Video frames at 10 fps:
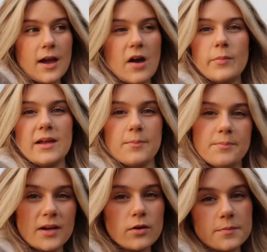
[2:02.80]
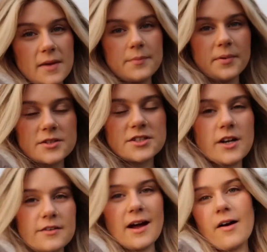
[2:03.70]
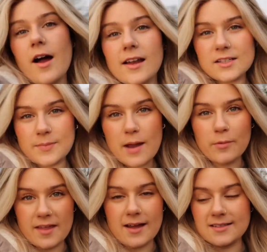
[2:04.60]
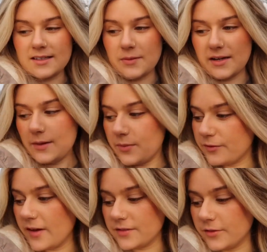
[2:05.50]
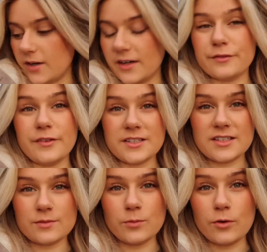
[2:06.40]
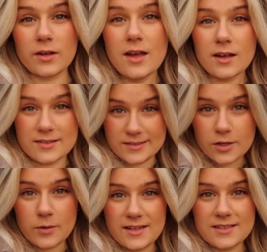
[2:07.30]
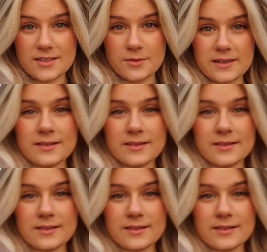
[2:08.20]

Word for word: help me build Made by Charl. Now I'll explain what that is in a minute, but first of all I'm going to finish this walk because look what he's doing.